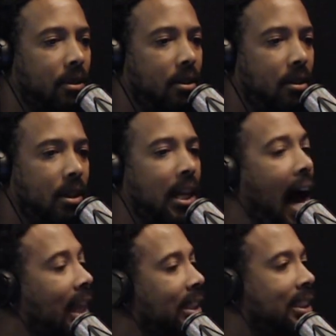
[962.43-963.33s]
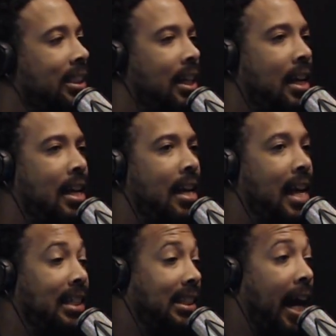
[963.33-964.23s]
The knowledge
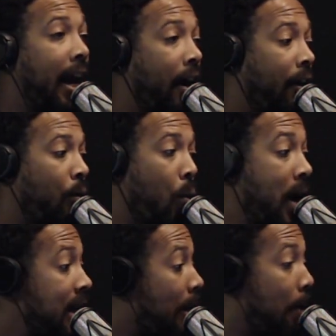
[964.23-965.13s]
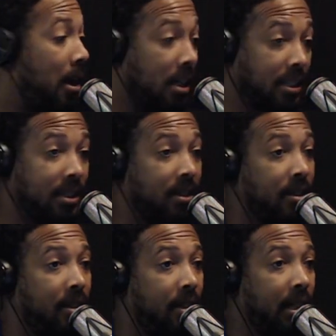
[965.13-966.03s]
is there. Read the books.
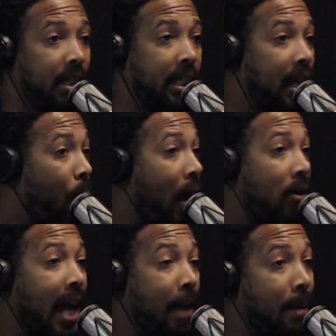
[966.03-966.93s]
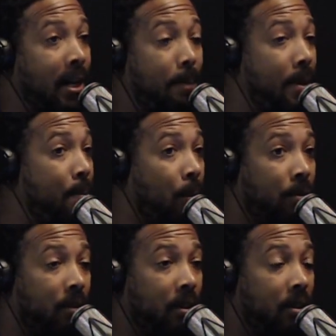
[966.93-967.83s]
Get around like-minded people.
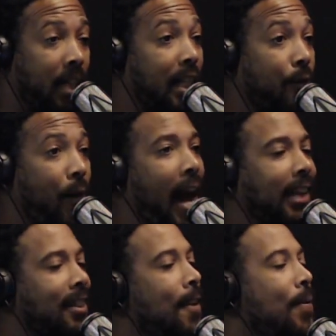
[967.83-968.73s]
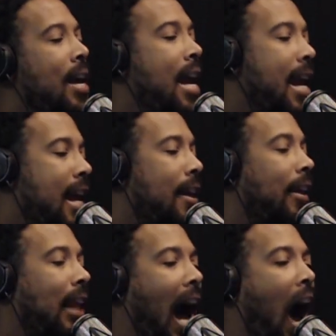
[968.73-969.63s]
That's a fact.
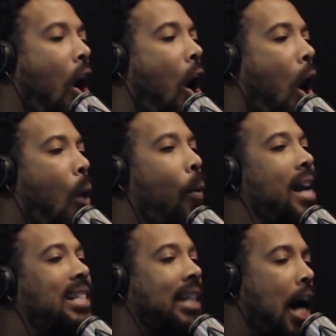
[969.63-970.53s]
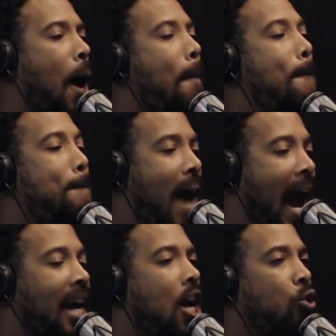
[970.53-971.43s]
I'll always come
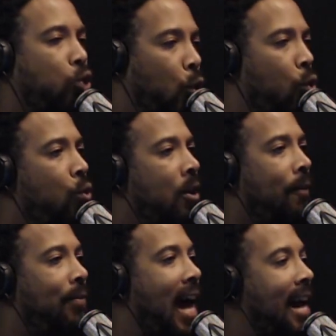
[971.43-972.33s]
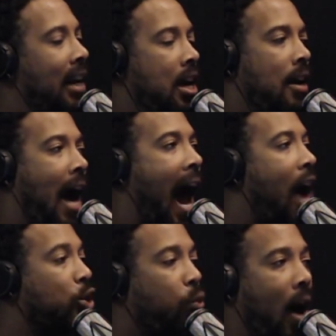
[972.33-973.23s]
back to that
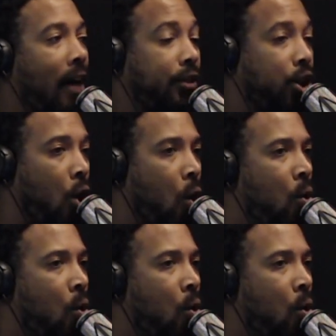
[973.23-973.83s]
Housewives show